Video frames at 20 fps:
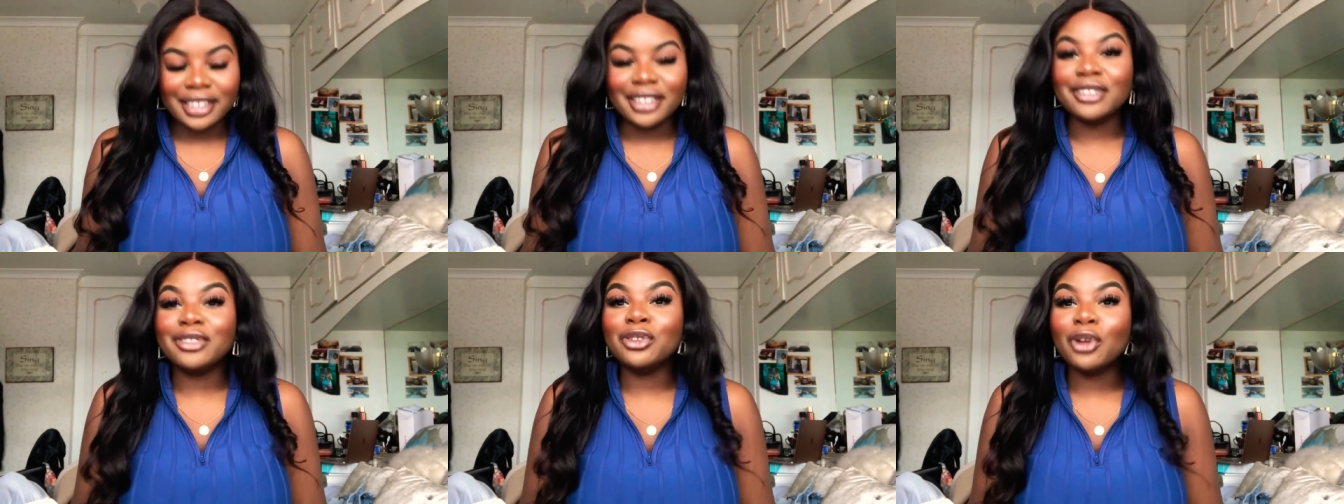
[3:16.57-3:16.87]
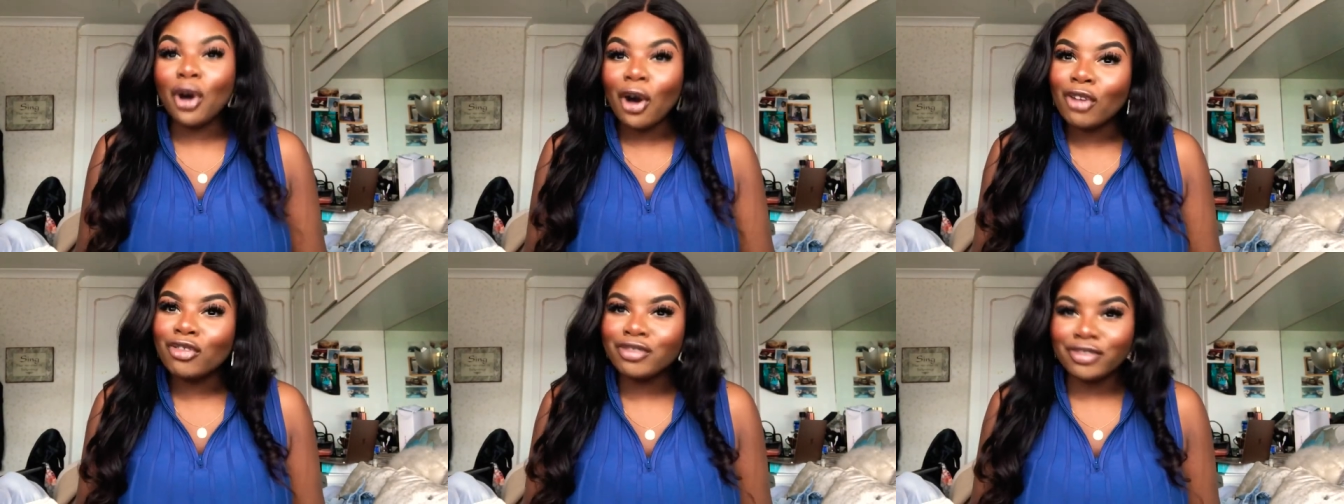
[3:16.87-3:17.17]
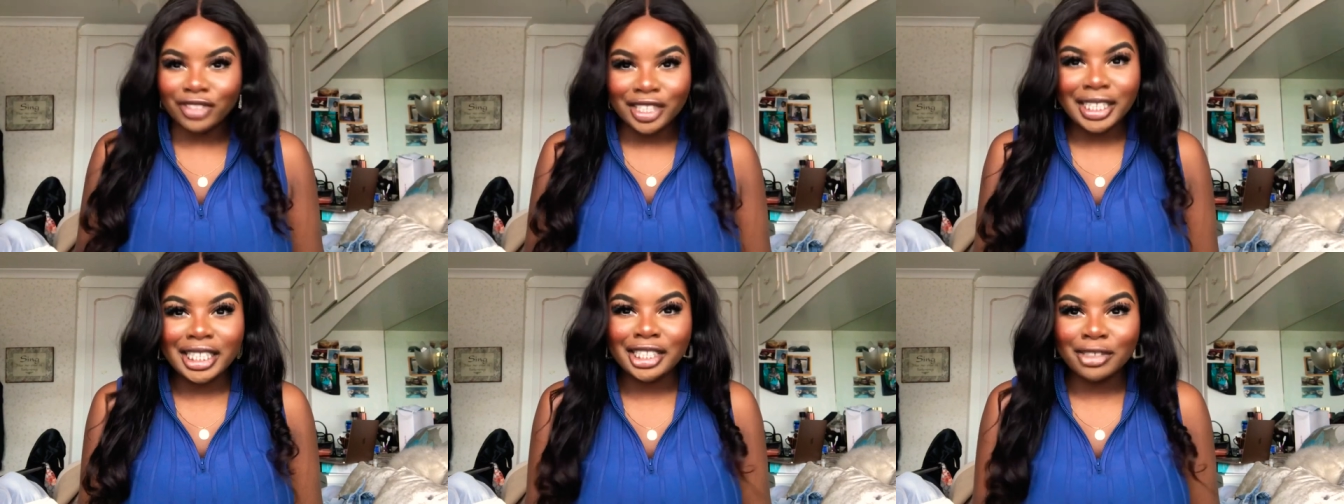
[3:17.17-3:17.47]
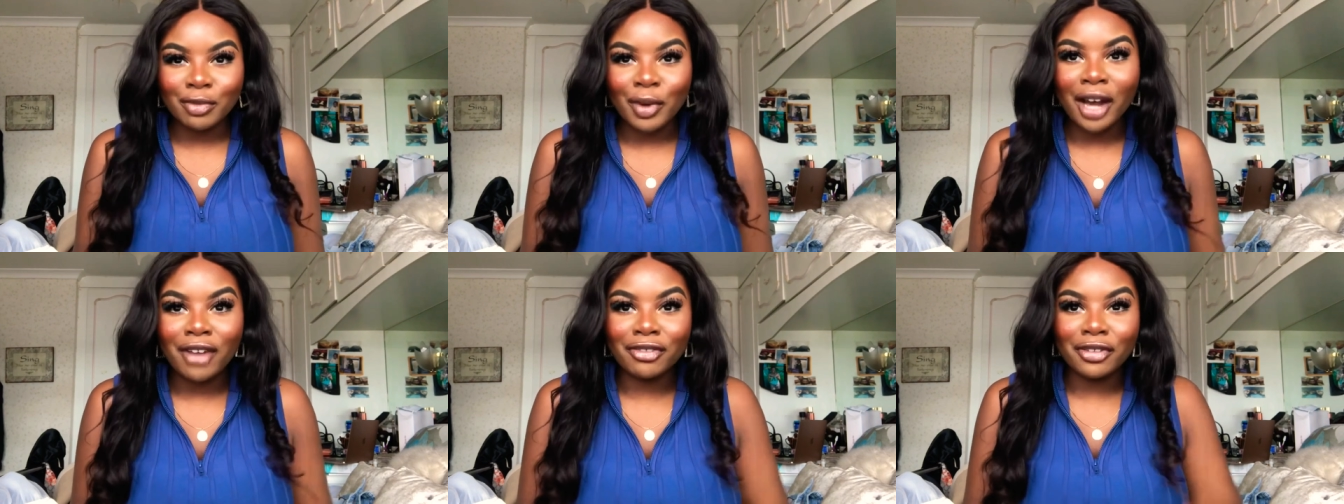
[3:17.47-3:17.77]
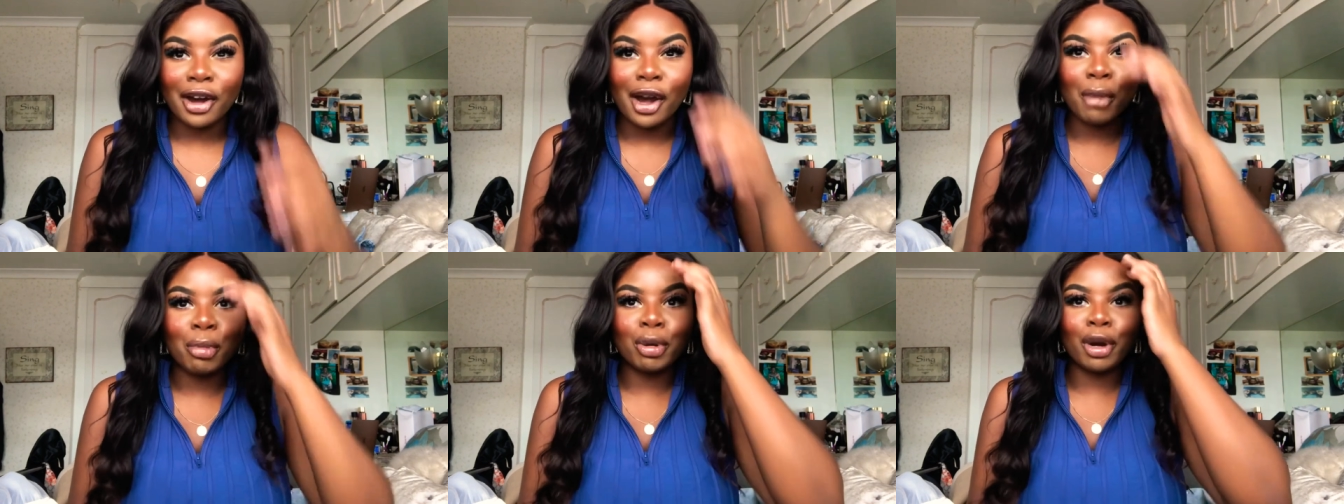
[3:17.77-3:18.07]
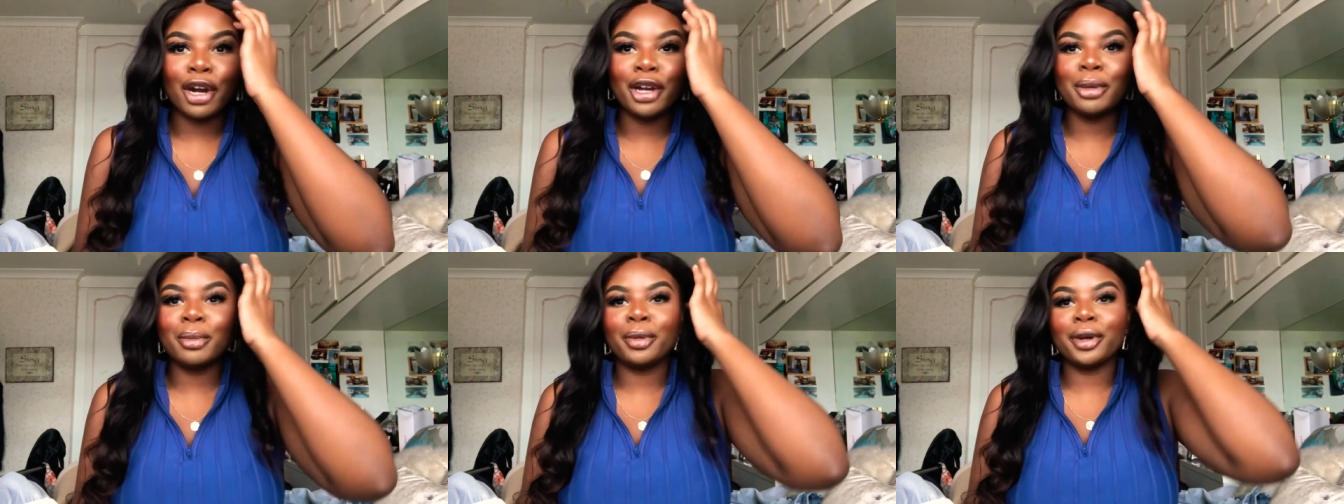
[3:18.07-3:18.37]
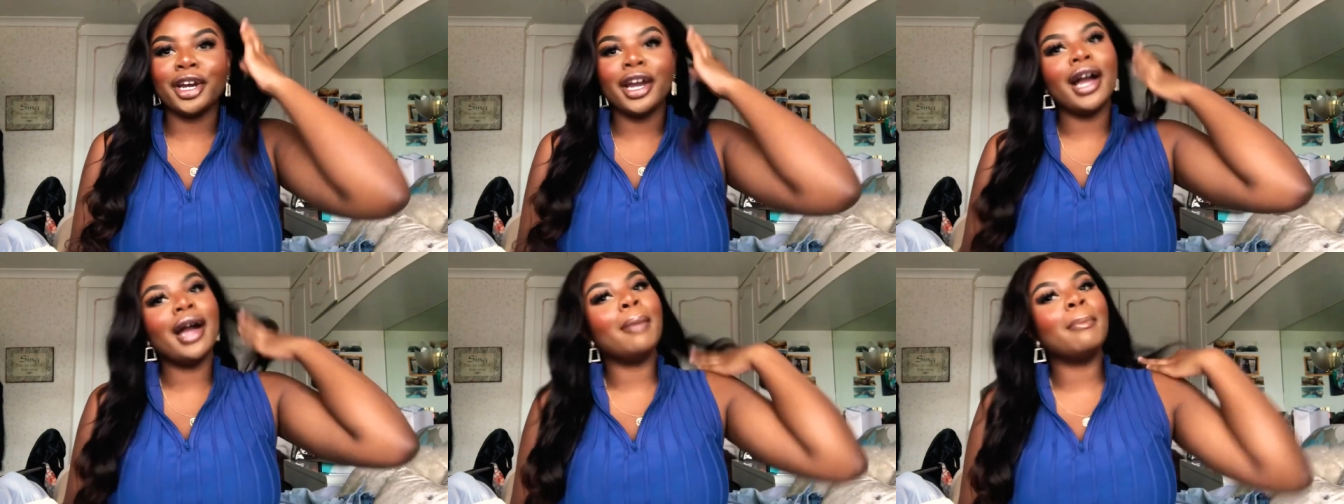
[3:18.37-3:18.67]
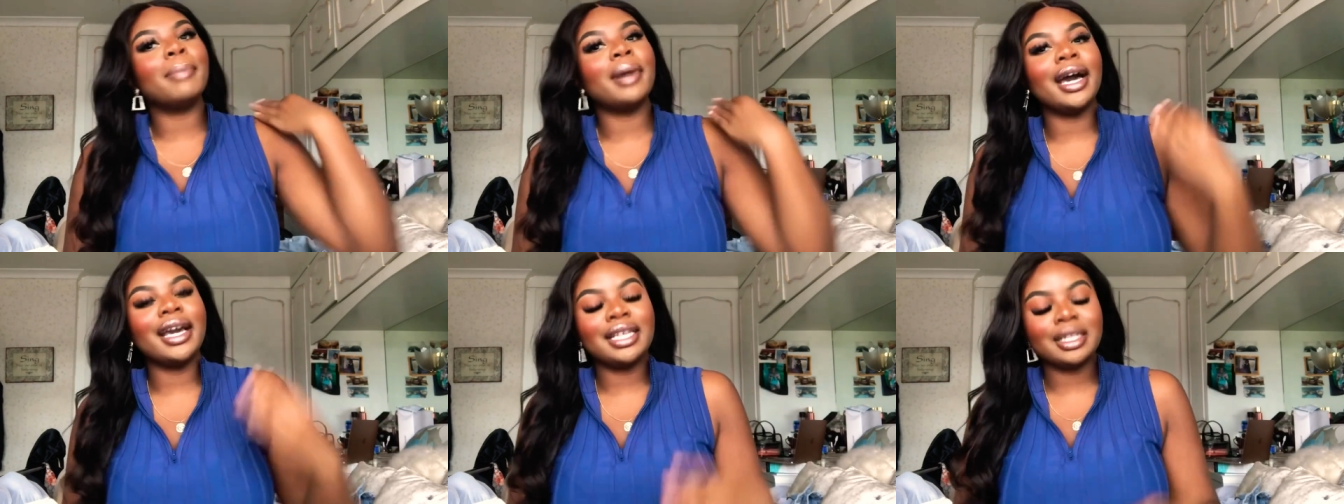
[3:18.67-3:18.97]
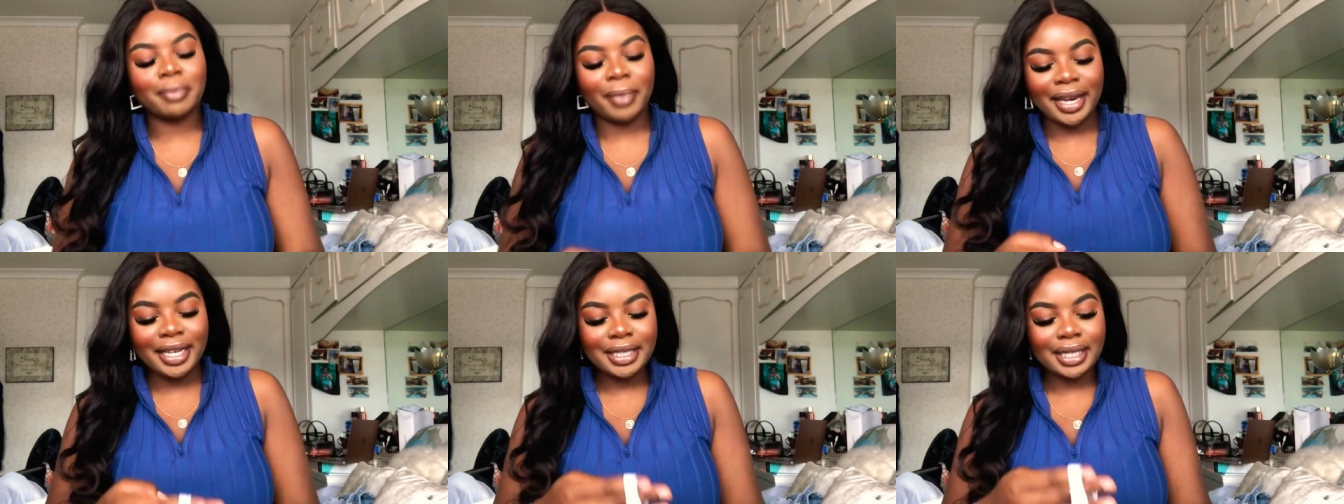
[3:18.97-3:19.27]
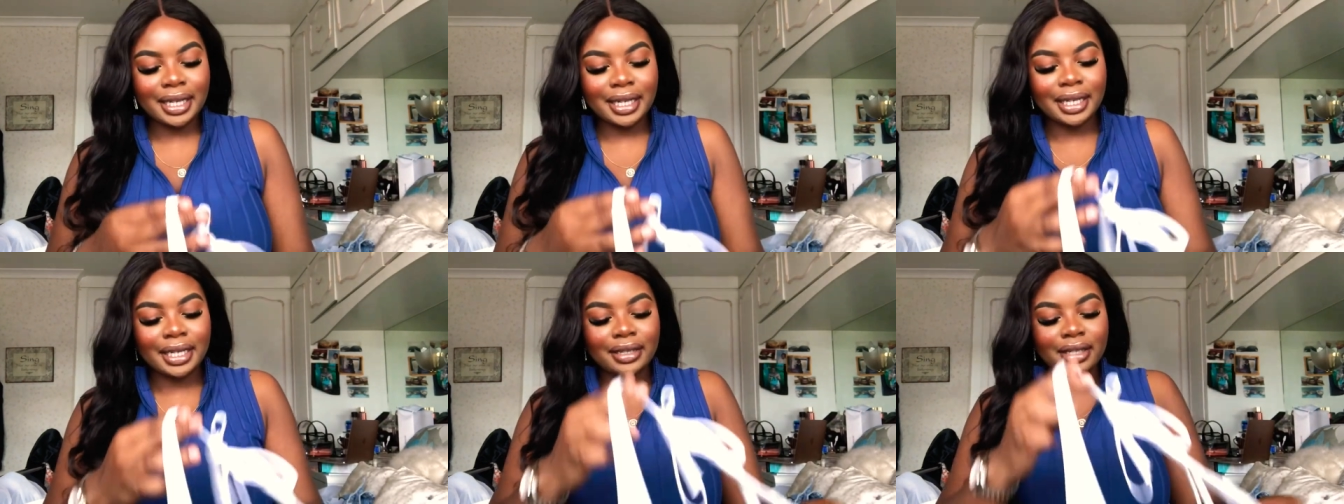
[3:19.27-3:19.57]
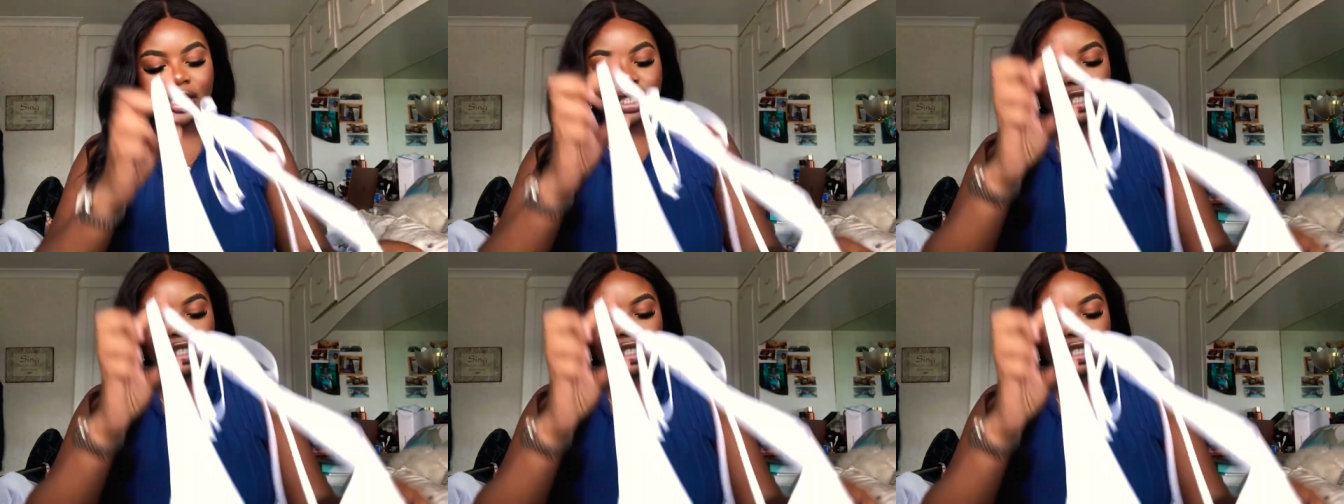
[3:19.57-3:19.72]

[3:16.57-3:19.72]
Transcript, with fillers: not really weather appropriate, but it's basically this